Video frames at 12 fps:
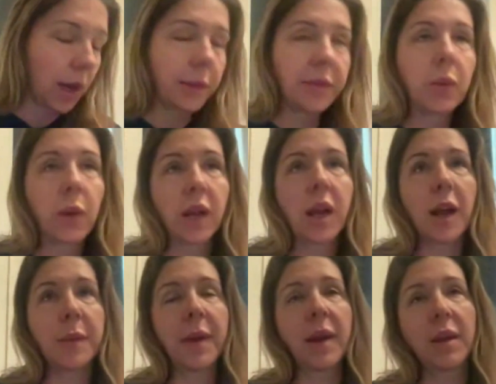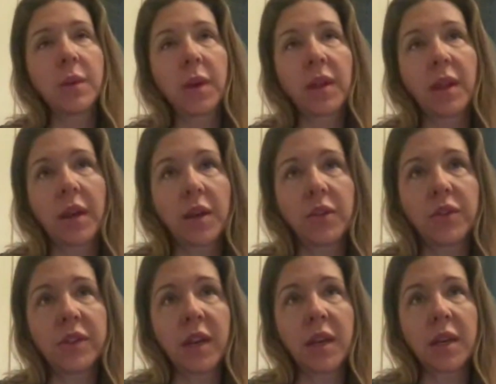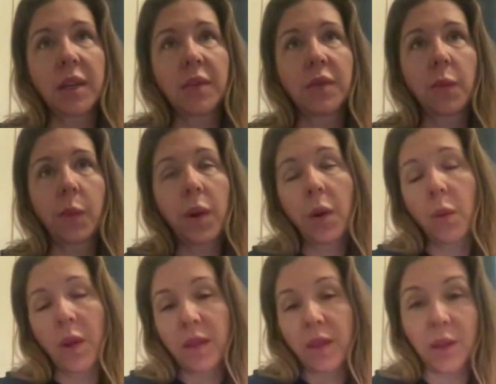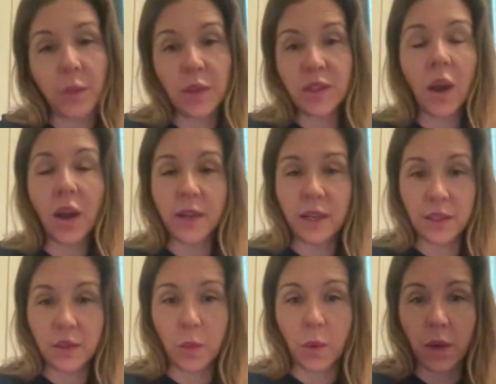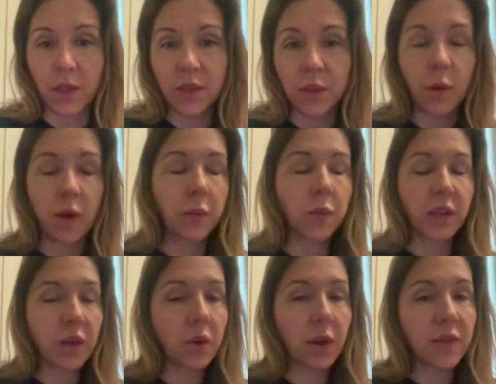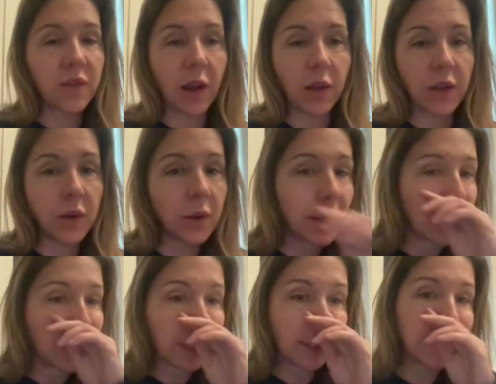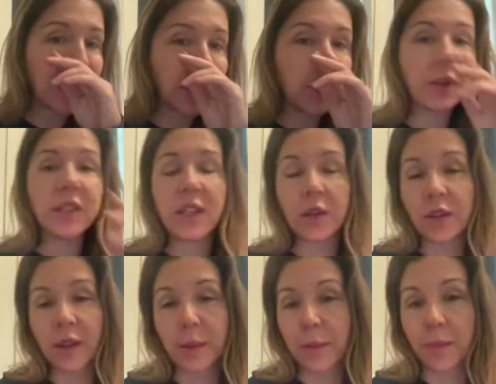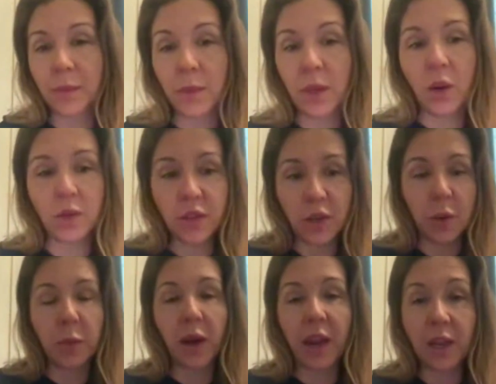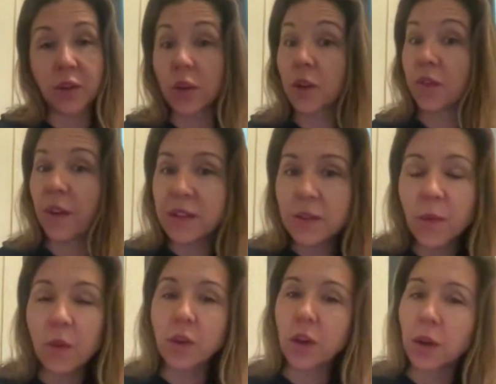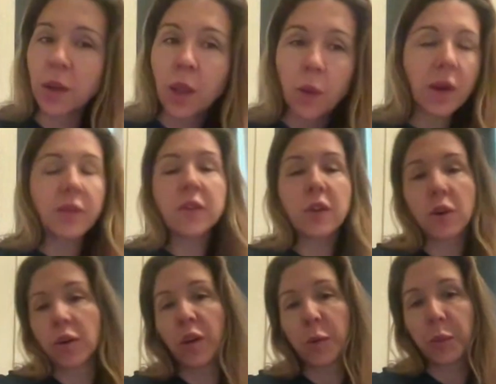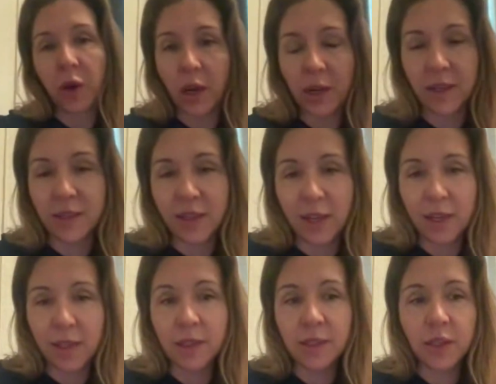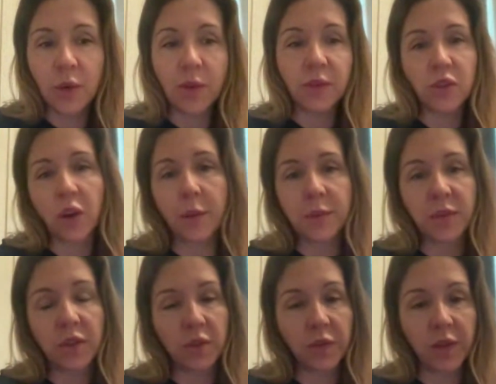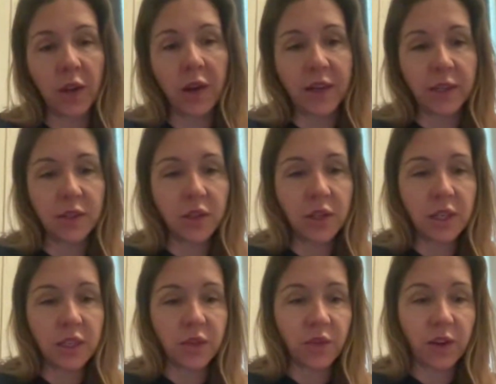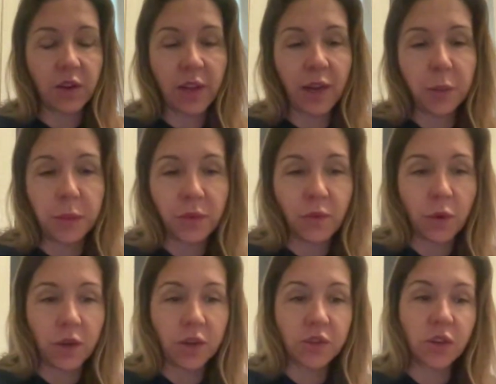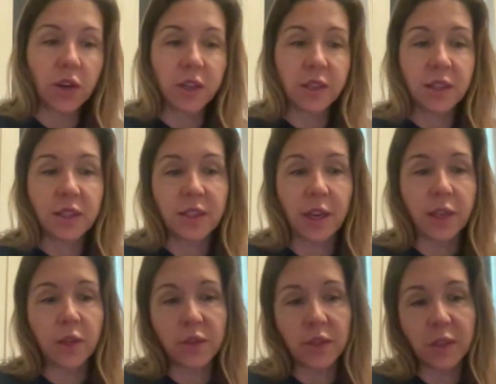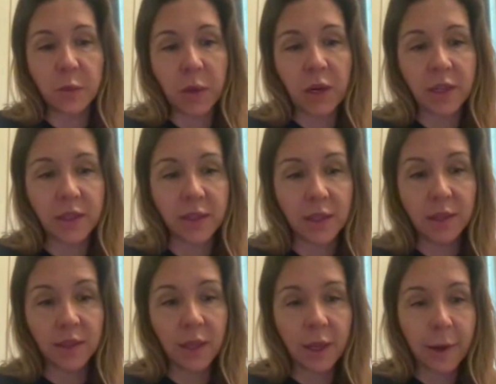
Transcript: You want to come at it with an understanding of, you know, what the audience wants. You want to really create value, because then you endear them, you know, to your brand or your festival or your whatever your product is. You have a job to do for the audience. You need to figure that out before you're starting to design those experiences.